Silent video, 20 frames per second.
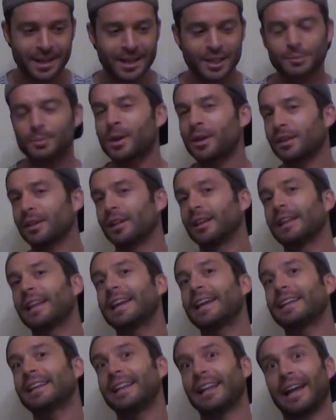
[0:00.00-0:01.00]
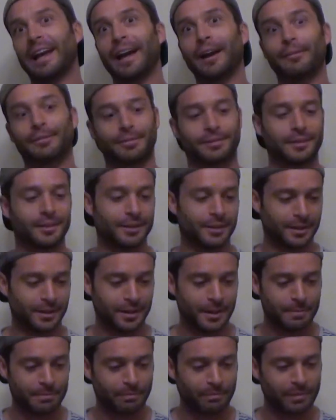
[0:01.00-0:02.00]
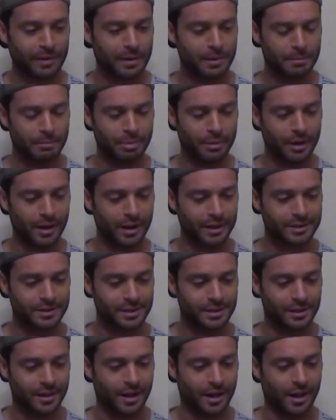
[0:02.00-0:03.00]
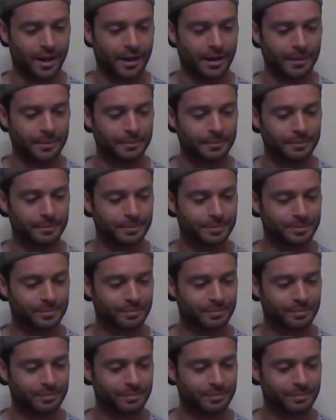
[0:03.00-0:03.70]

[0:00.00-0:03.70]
It's making Elaine laugh. But I